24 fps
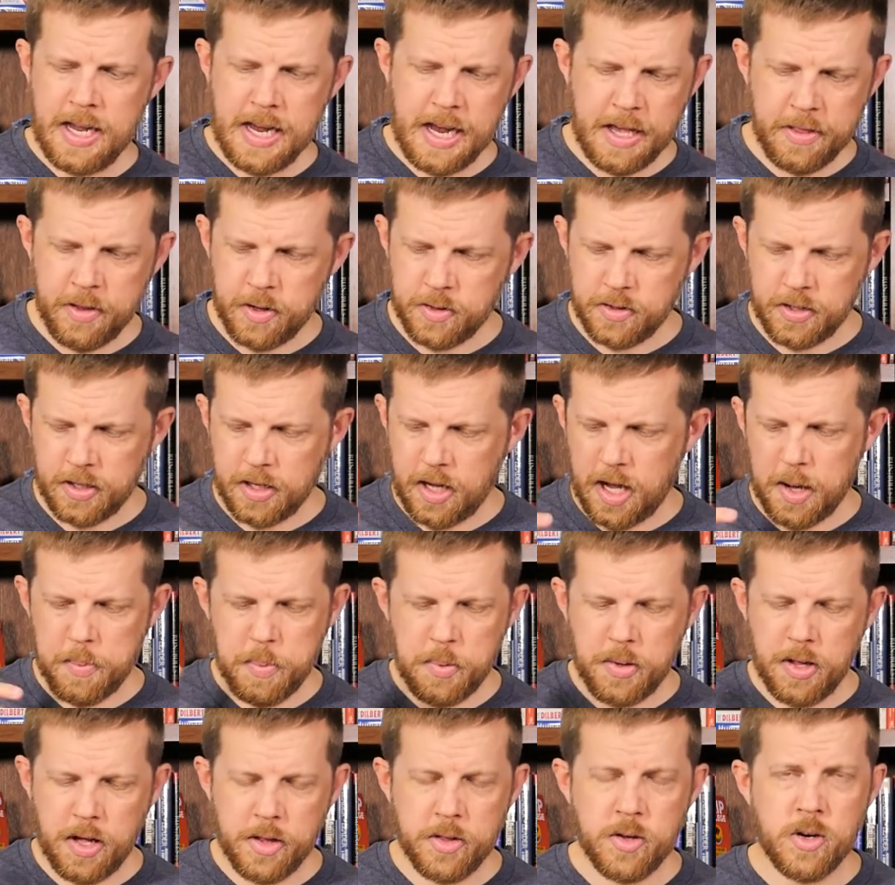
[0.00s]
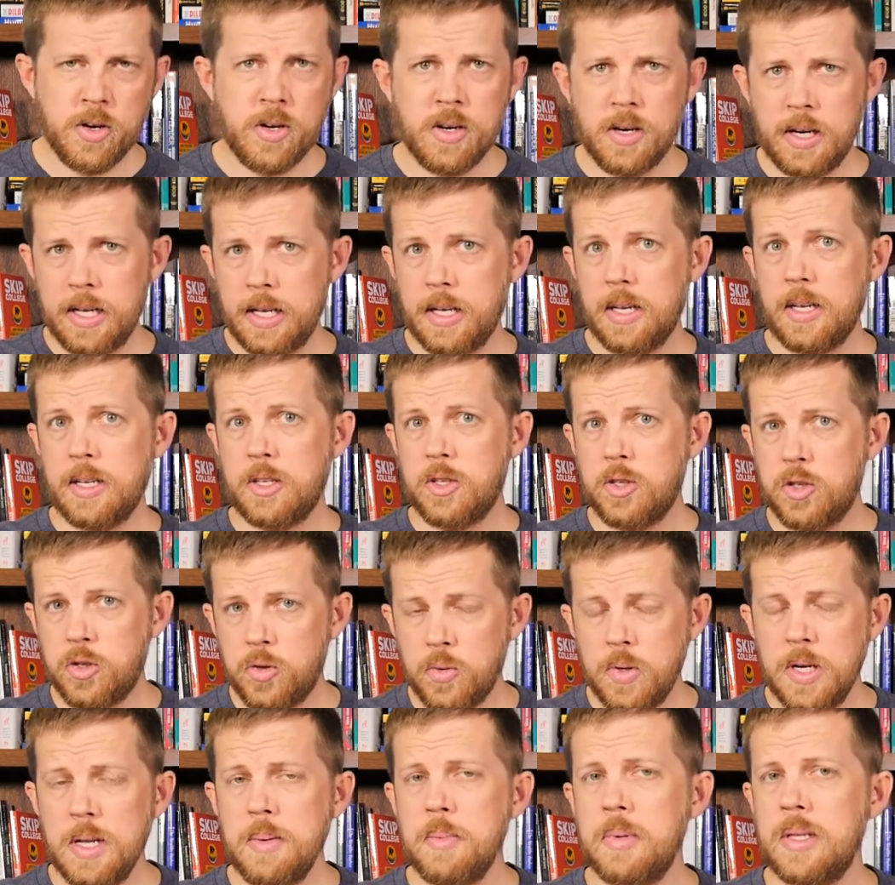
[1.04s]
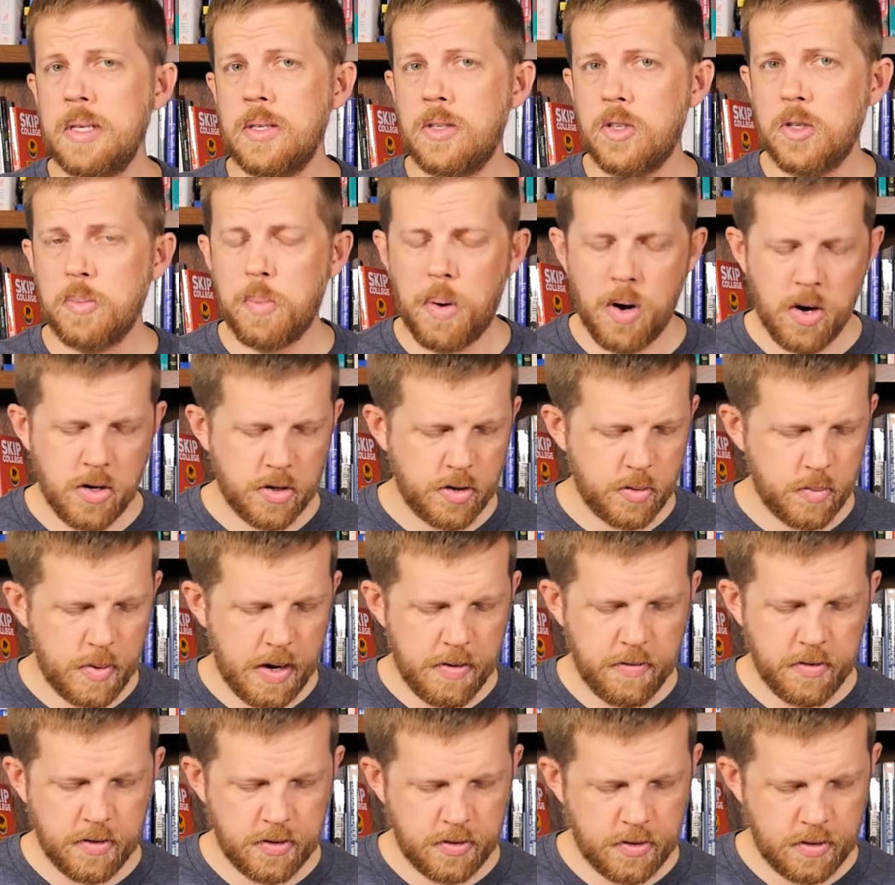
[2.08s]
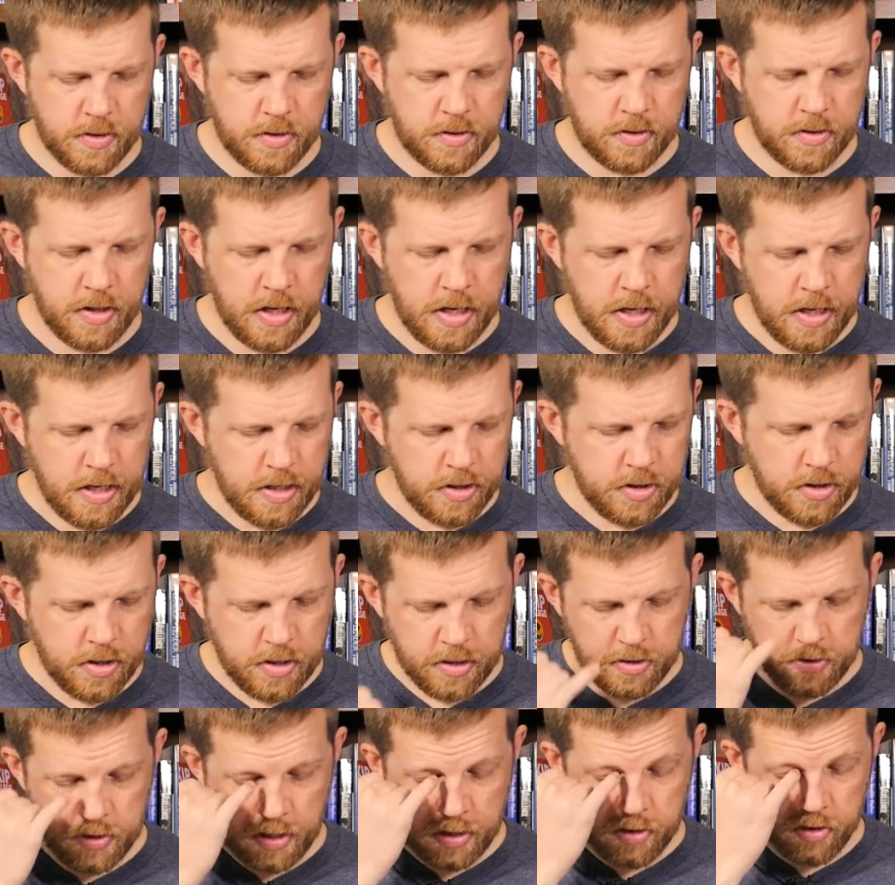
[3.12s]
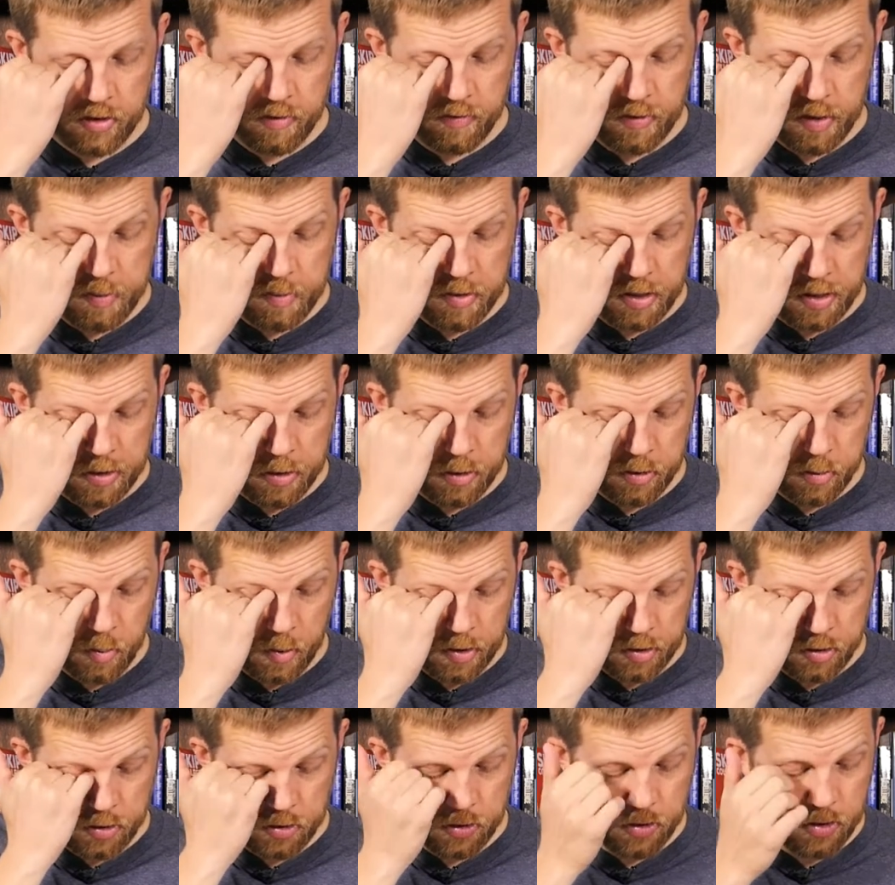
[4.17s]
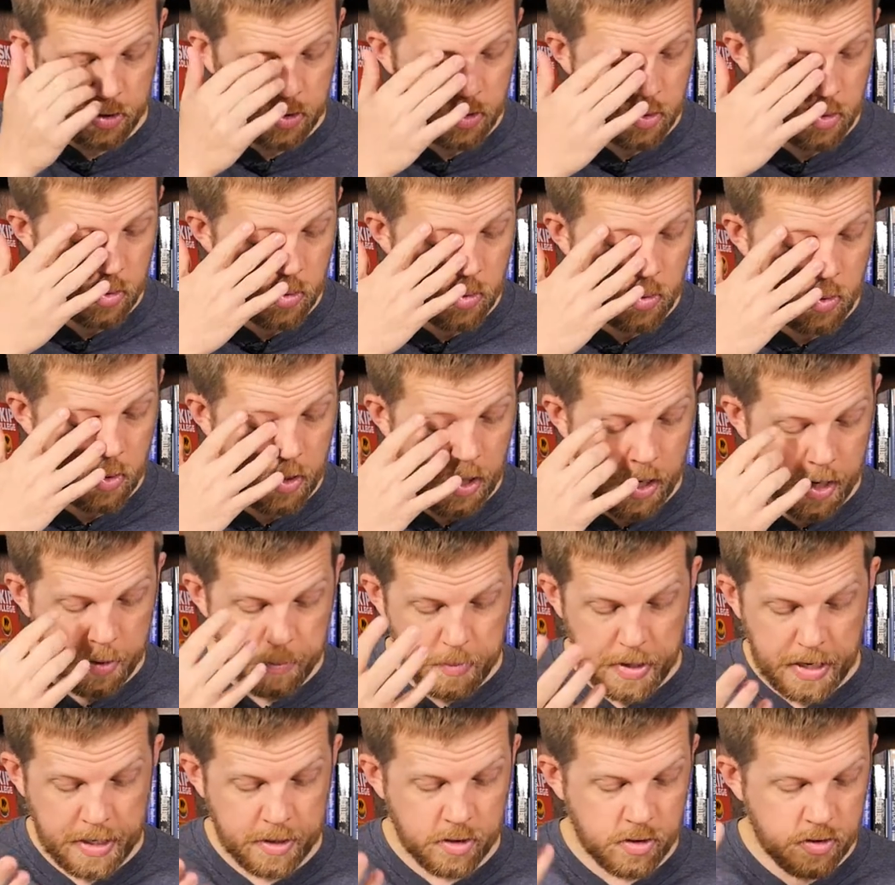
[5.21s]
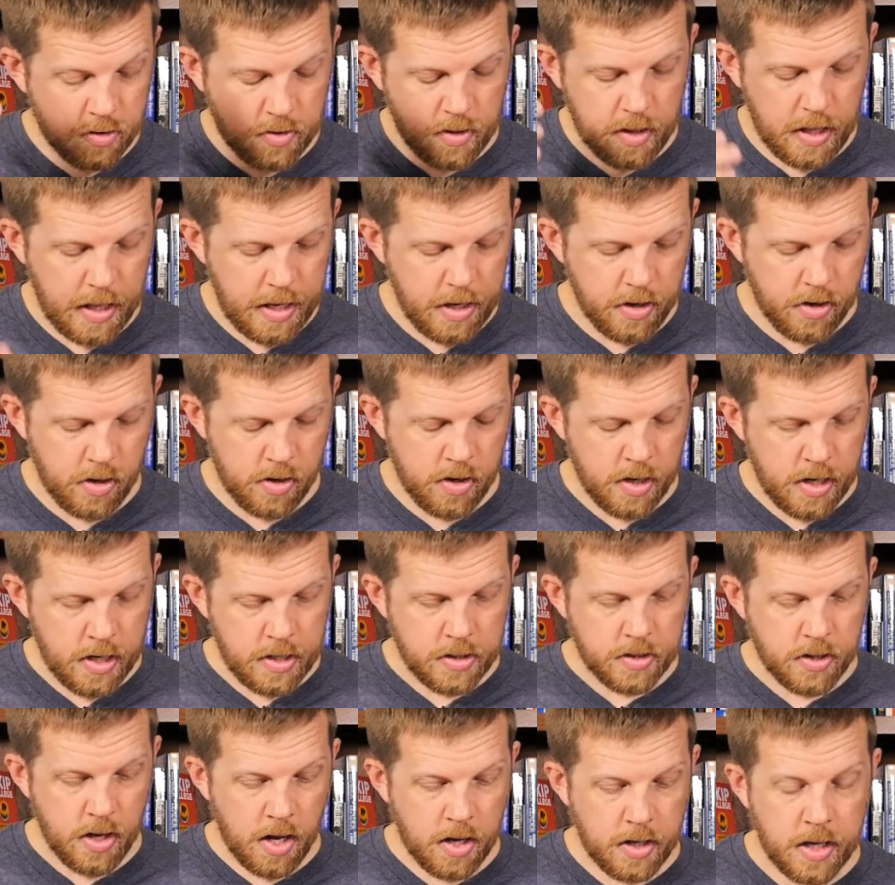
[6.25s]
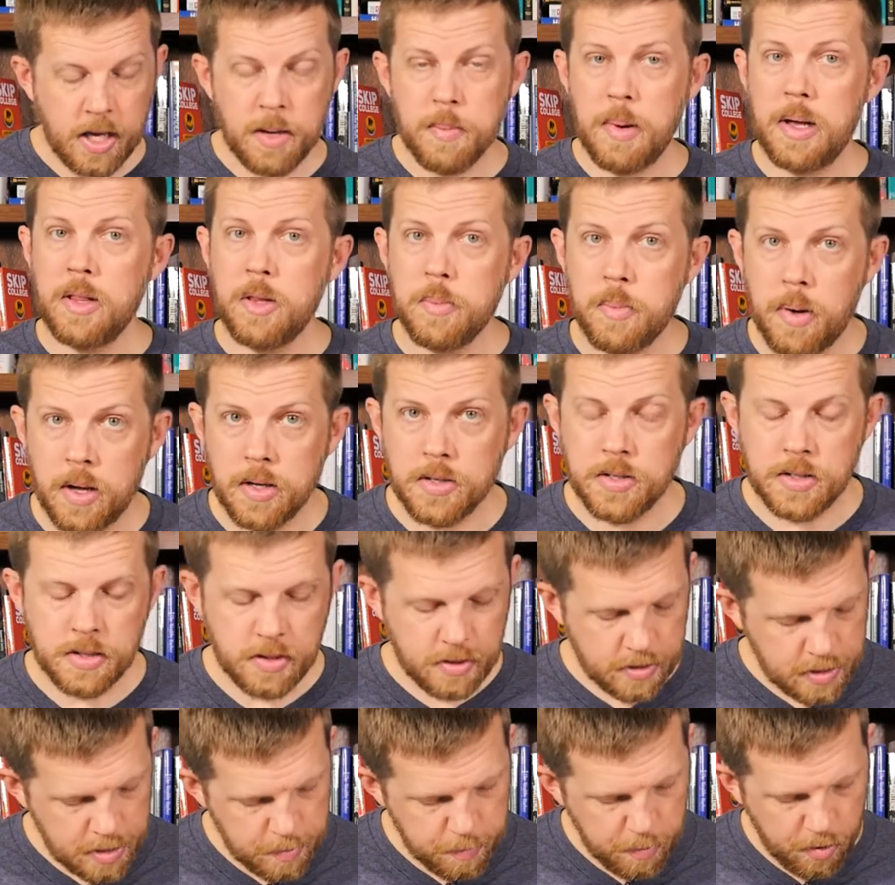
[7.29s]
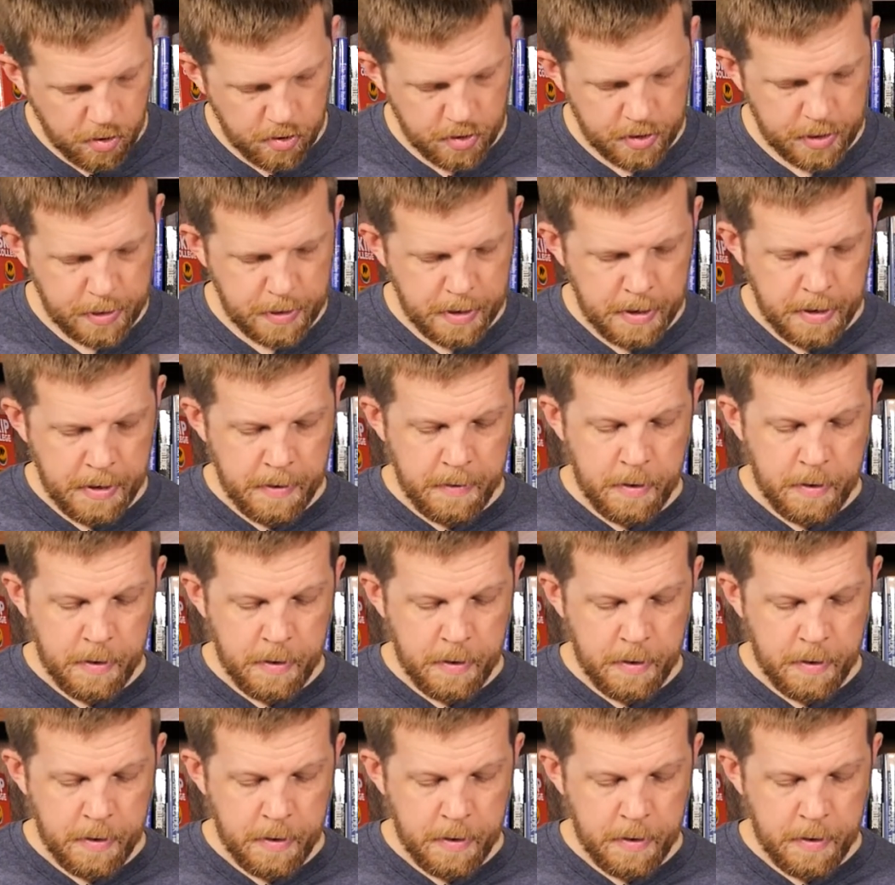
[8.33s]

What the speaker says: And there's a couple other extremely sparse references to the Sons of Liberty. There's one just two pages later talking about the Boston Tea Party.